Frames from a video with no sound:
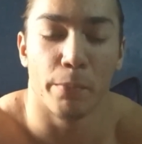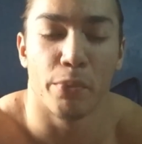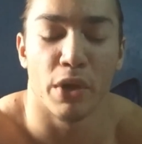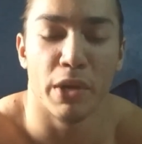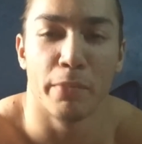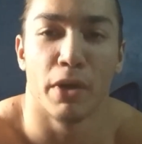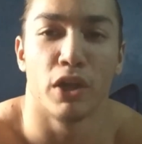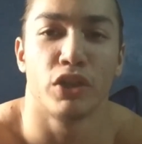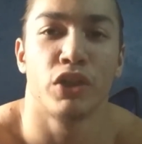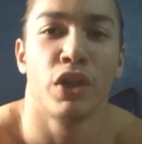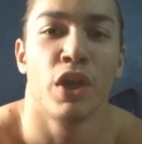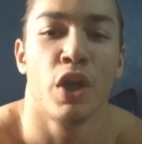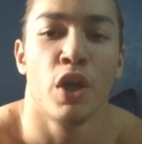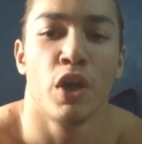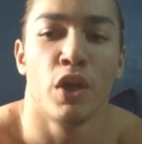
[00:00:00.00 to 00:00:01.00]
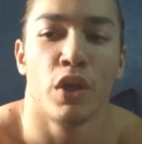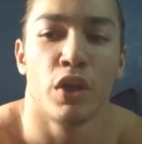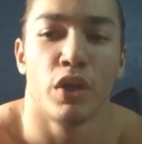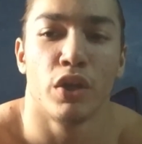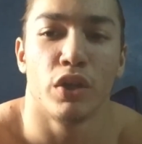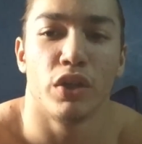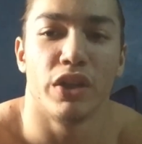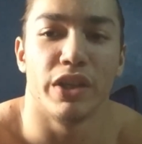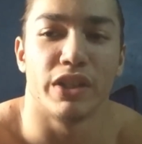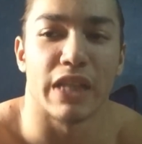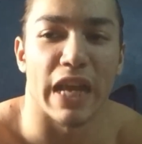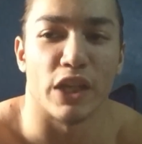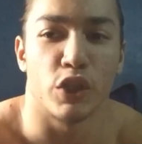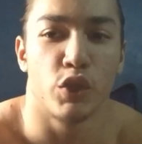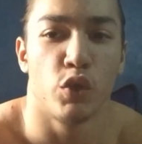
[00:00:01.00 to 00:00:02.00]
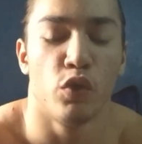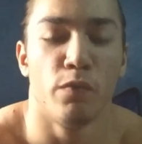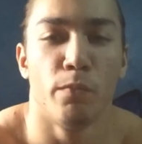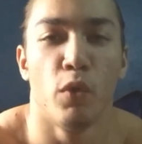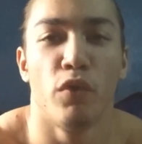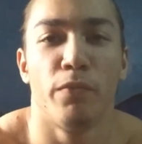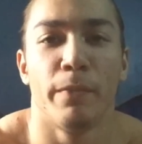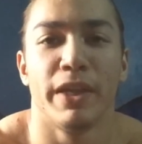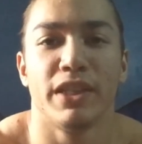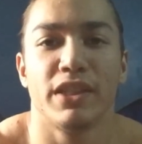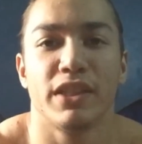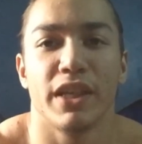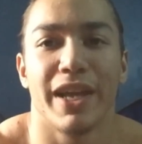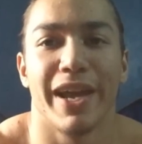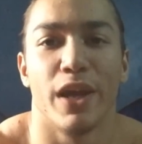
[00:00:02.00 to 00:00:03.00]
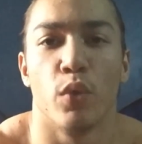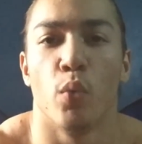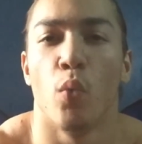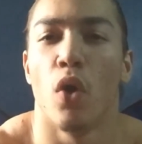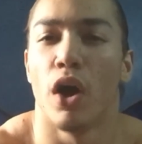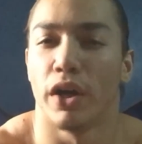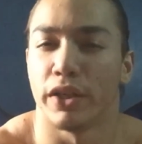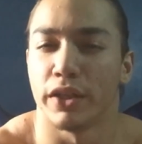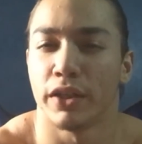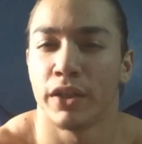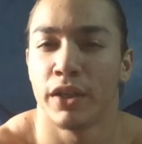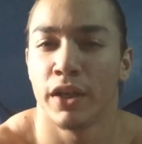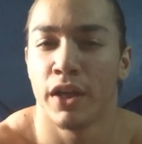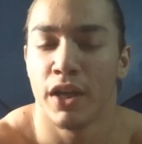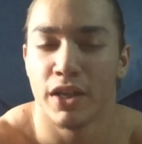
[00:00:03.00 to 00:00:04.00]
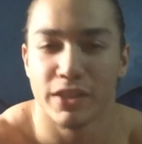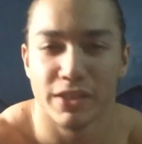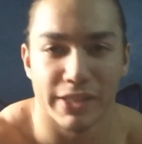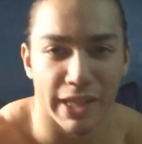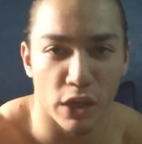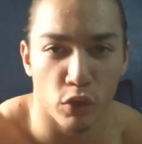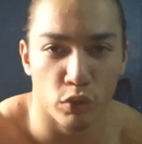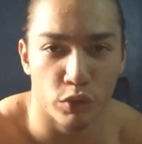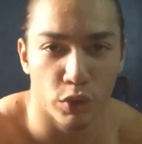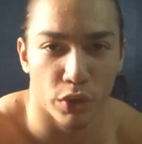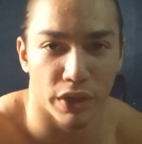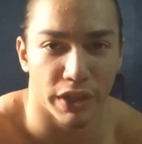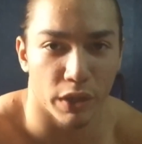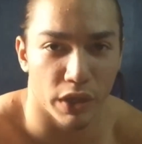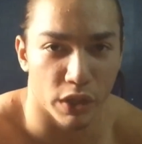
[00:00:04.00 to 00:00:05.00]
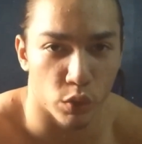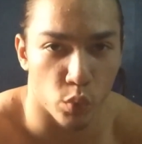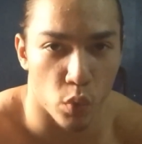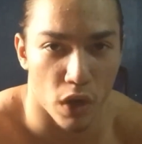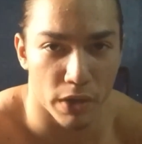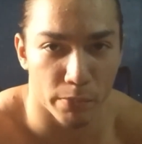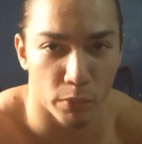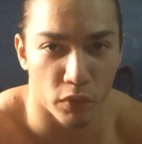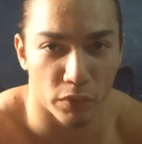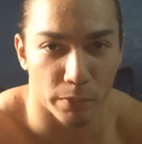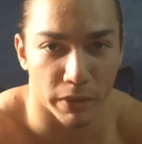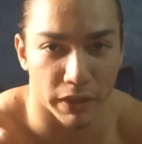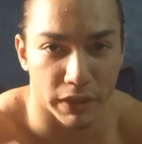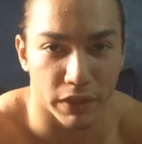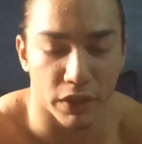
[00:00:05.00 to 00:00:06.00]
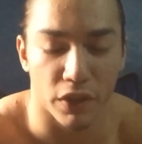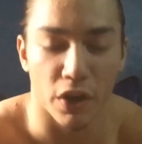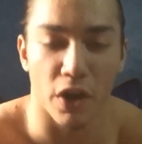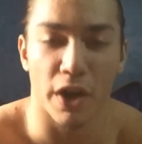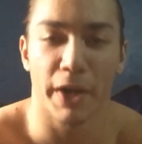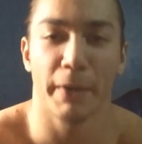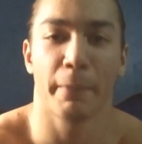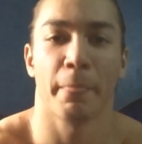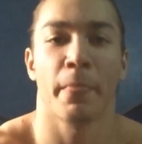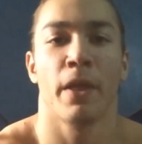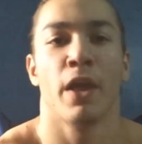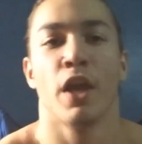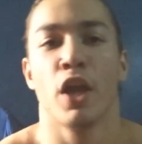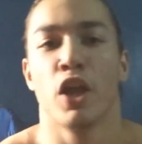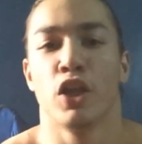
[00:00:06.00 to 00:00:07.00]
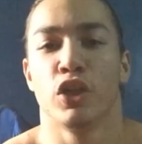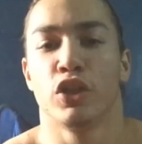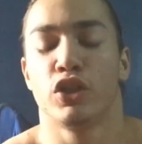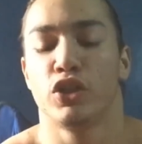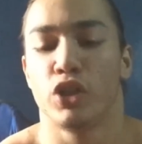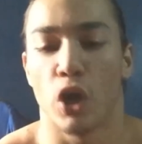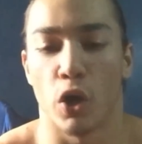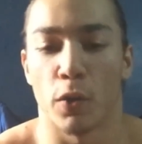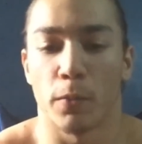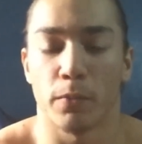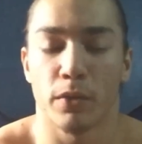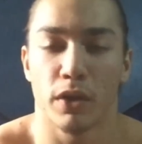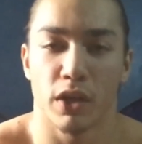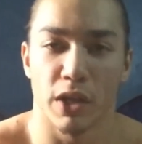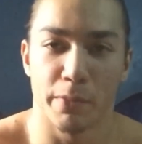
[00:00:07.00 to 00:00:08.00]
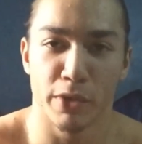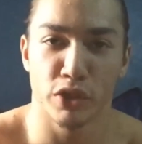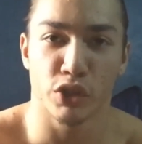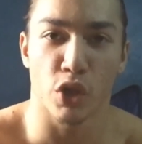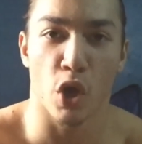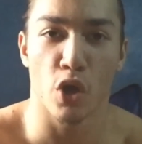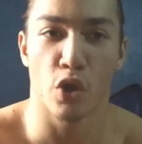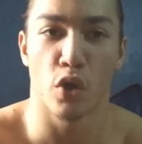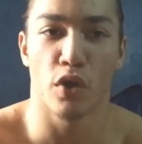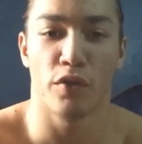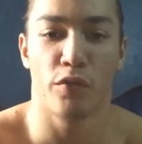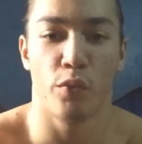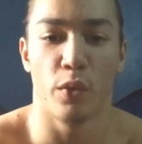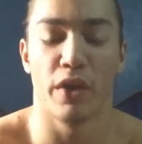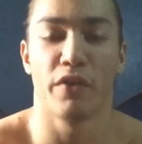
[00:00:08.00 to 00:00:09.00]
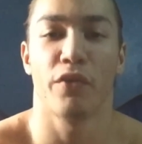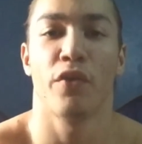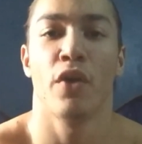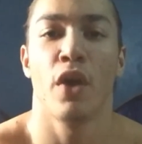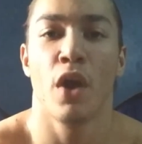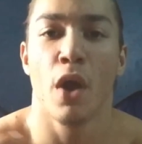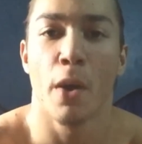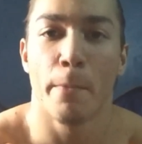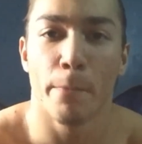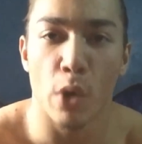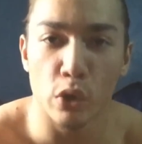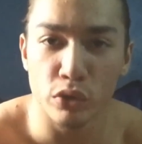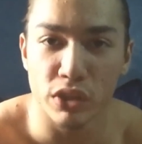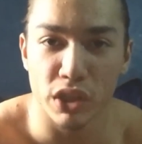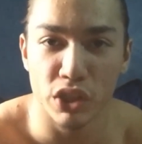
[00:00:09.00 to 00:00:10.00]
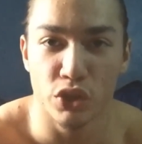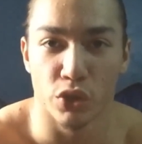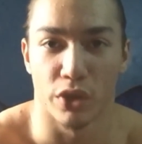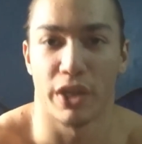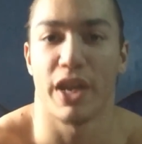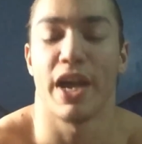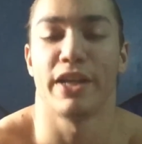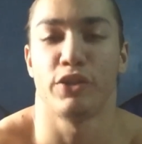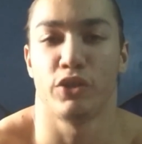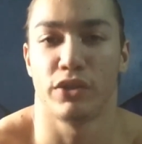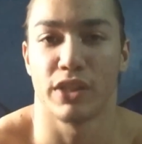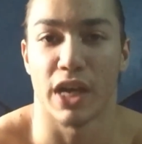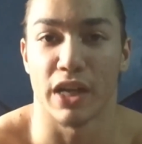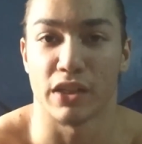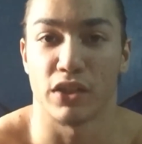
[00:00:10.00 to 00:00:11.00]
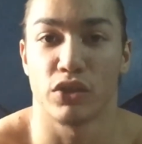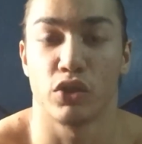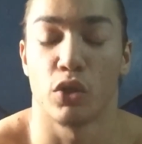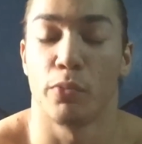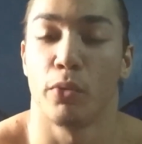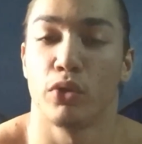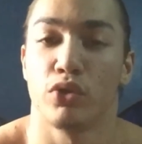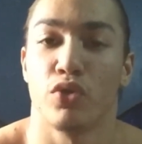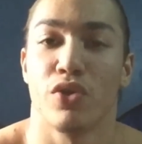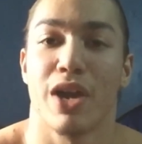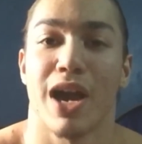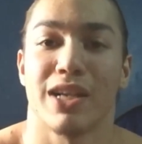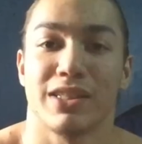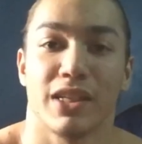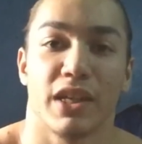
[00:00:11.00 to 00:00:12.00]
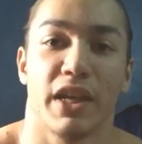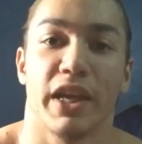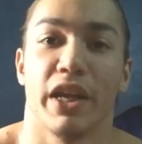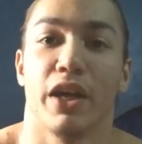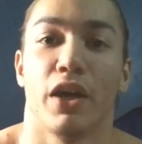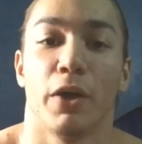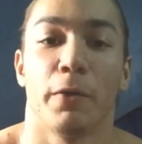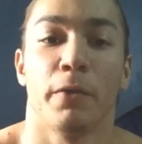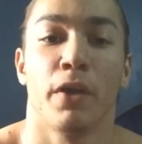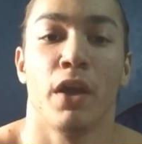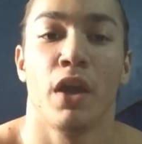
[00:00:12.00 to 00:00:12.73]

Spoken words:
pretty much it's like two movements in one. Single joint is one movement. Alright, so let me start off with multi-joint exercises so most of you guys can get a